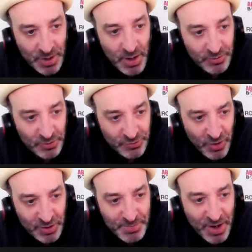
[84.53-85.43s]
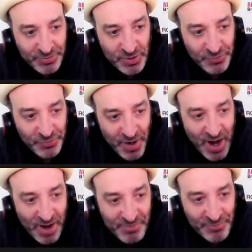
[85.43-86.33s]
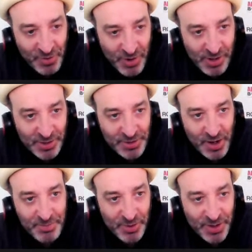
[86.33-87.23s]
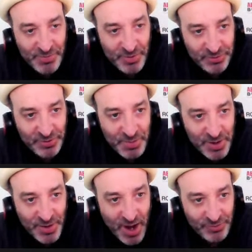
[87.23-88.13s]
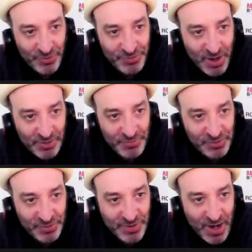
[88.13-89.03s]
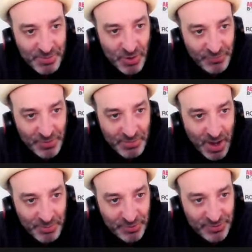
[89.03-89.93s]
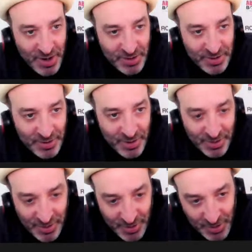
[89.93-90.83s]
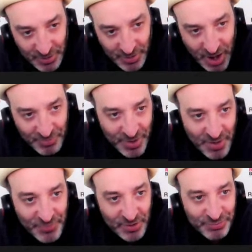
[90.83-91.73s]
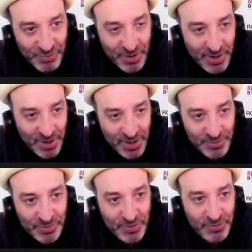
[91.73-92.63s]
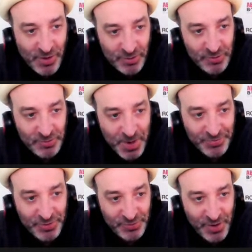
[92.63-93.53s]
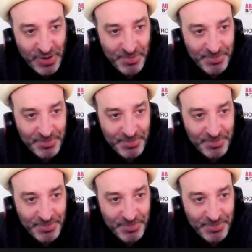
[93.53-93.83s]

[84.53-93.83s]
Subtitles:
So talk about this fight, Ivan Varela. I believe this is going to be your national television debut, if I'm not mistaken. Live on FS1. Talk to us about this fight.